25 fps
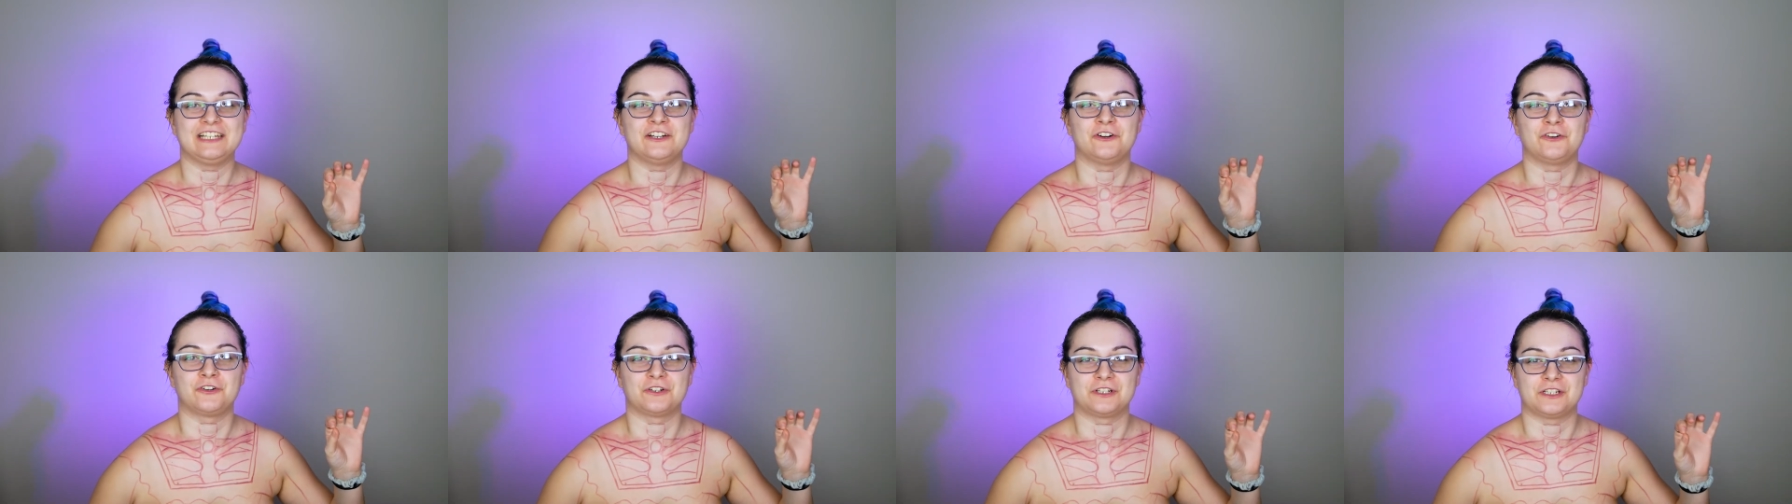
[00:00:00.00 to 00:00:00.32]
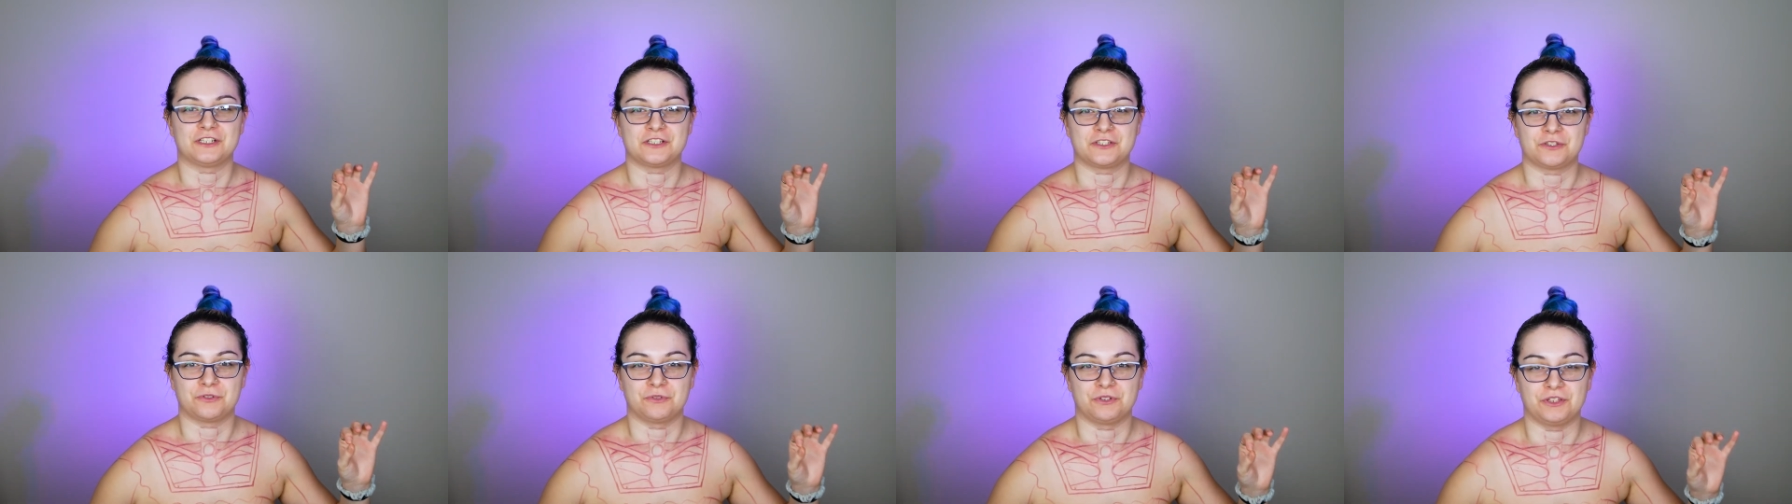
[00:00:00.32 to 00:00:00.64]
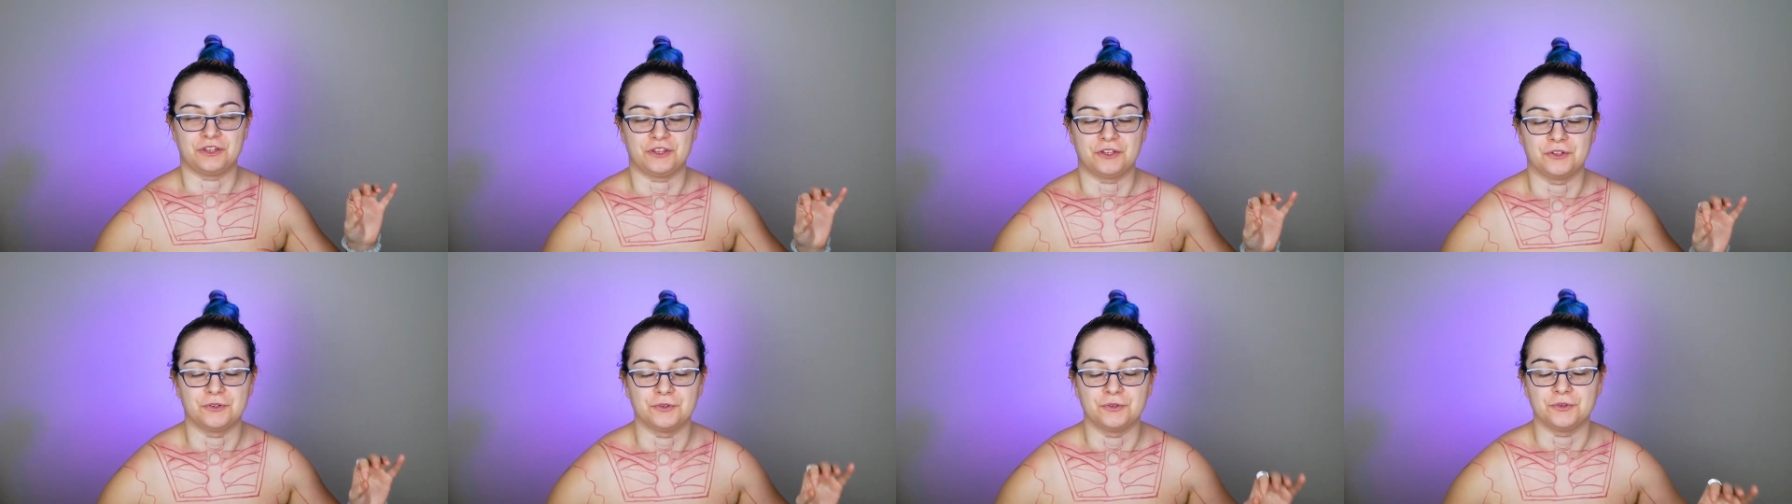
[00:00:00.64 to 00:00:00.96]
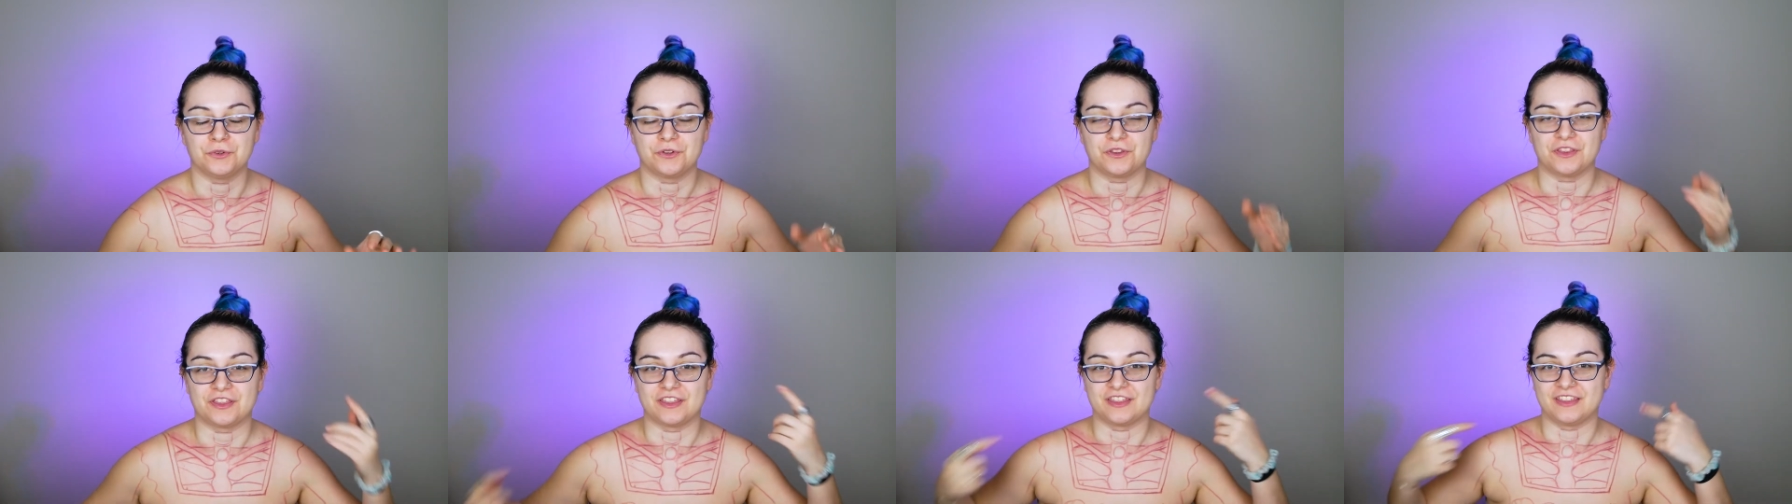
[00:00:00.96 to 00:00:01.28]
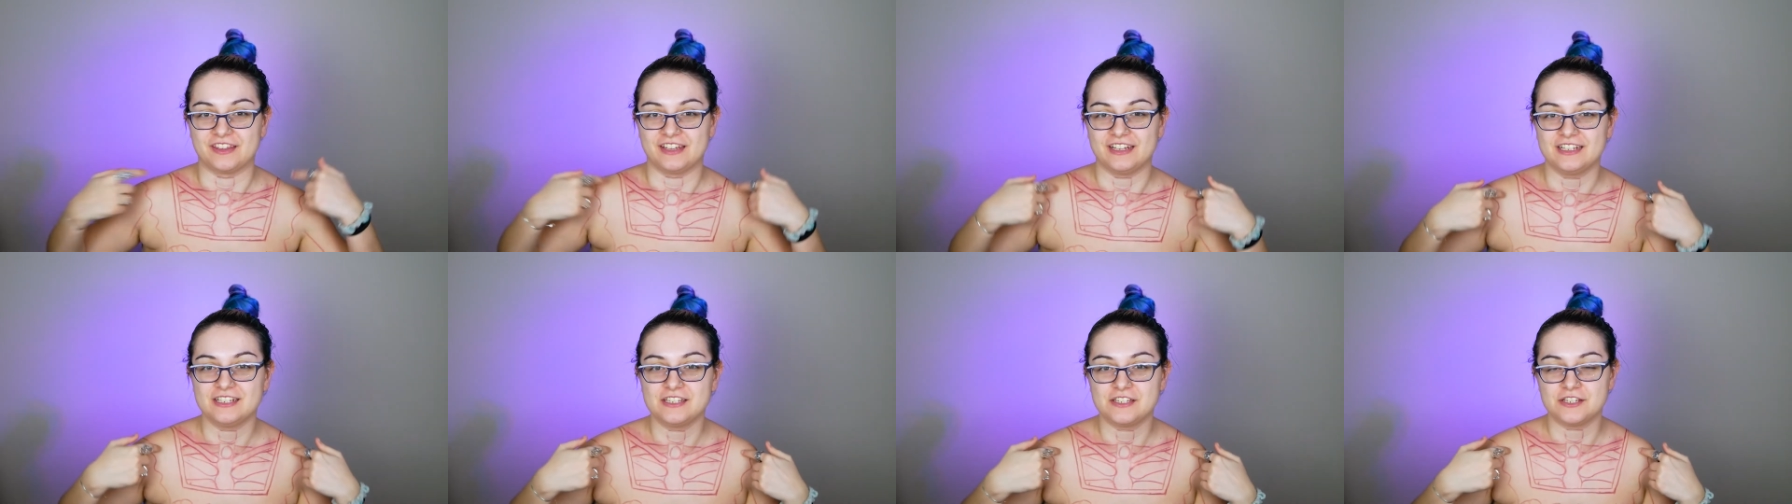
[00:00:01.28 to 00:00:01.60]
honest with you,
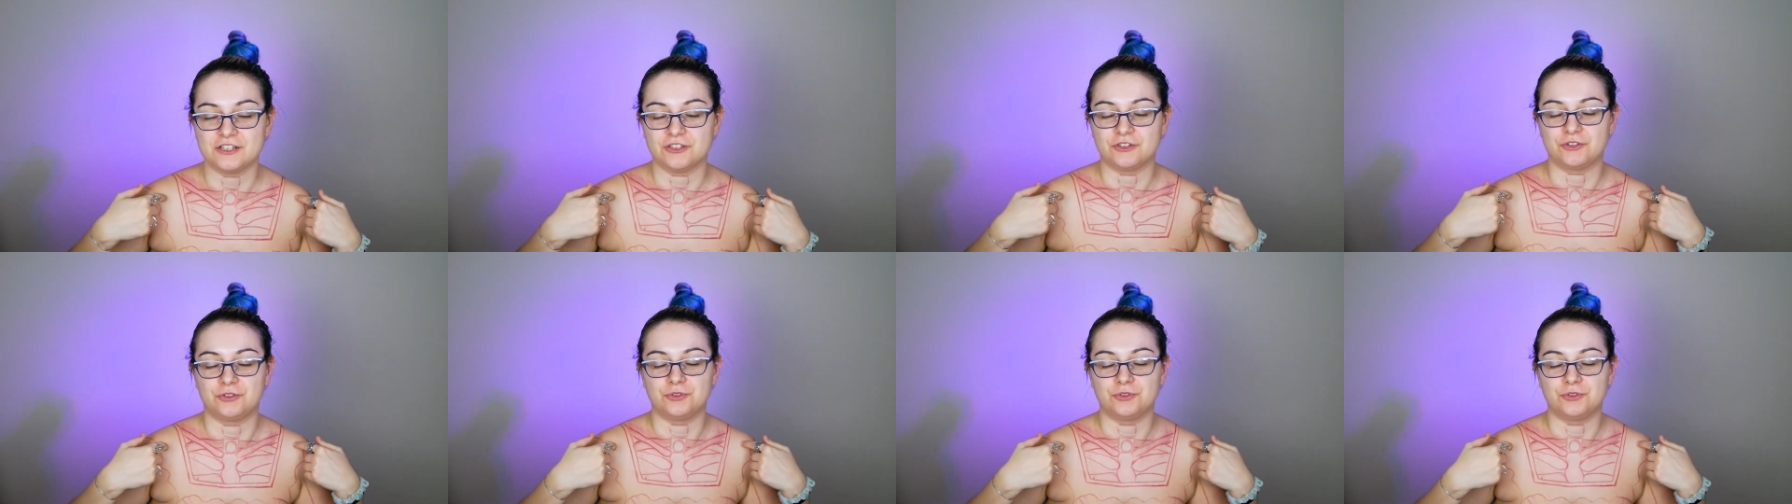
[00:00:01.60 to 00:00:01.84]
this